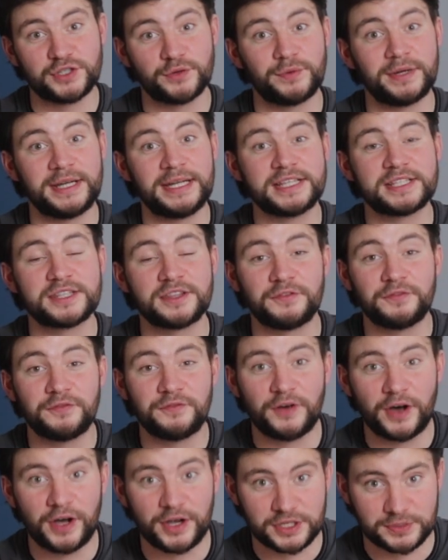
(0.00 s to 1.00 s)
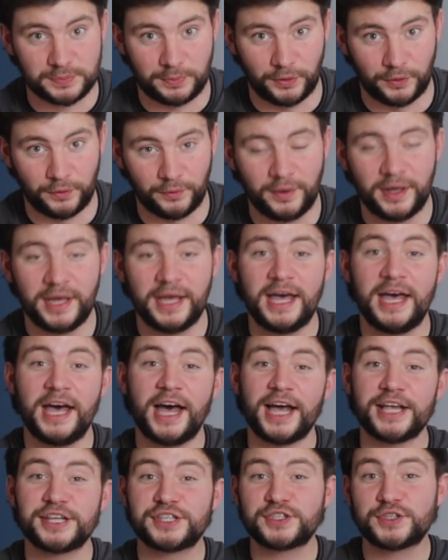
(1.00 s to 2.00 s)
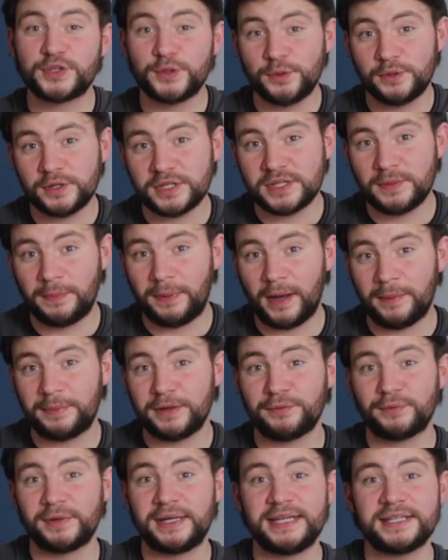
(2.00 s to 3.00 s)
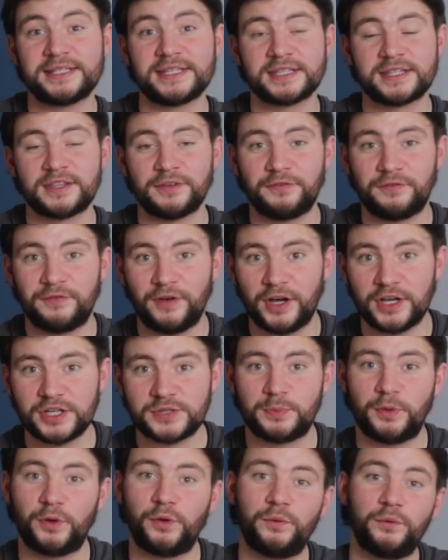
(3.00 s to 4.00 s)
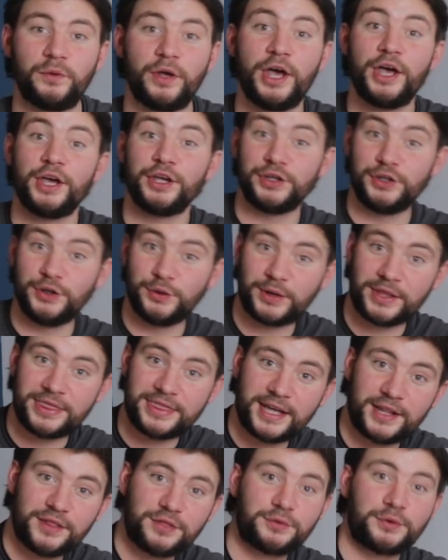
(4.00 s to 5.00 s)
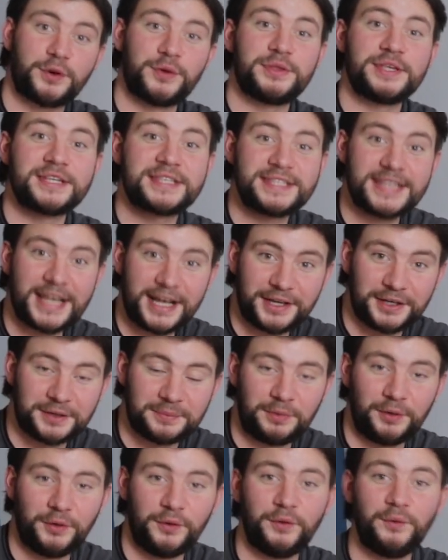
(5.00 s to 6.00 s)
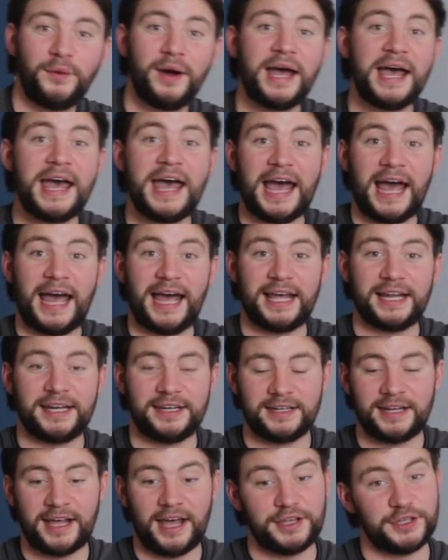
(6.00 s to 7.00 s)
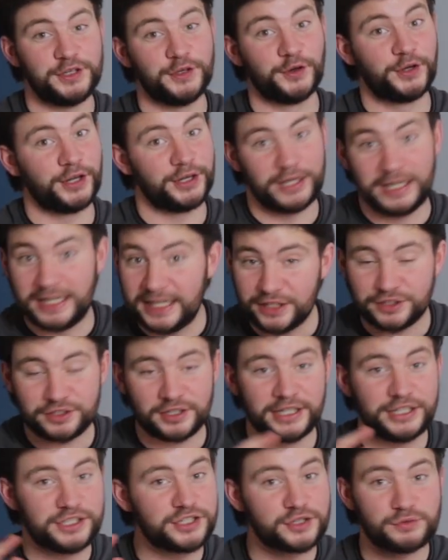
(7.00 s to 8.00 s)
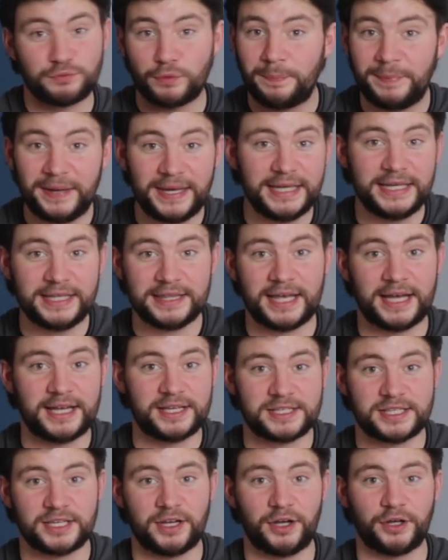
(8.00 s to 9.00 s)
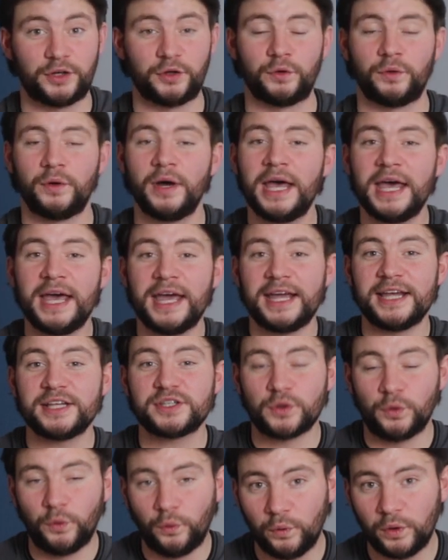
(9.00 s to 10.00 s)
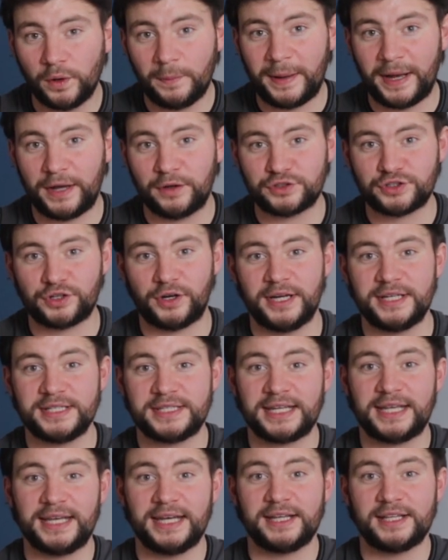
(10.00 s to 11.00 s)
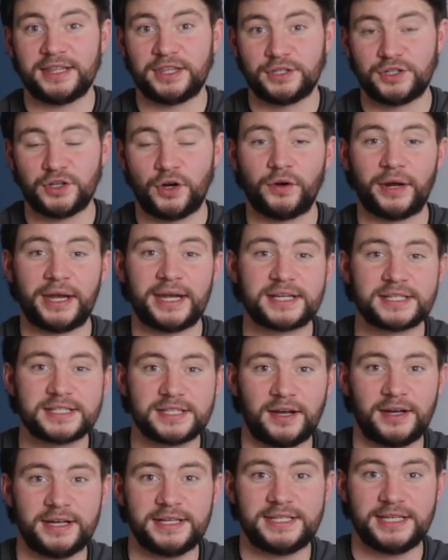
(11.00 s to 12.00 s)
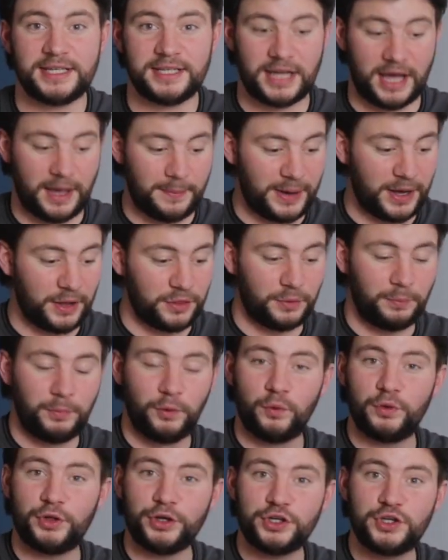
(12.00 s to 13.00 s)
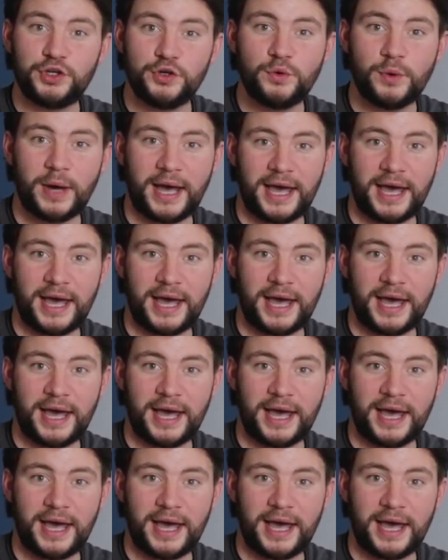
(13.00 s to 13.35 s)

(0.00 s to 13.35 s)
to release the first ball. As soon as the puppy releases the first ball, you can then throw the second ball, and you're going to literally just repeat that cycle. It's all about trying to get the dog excited about the ball that you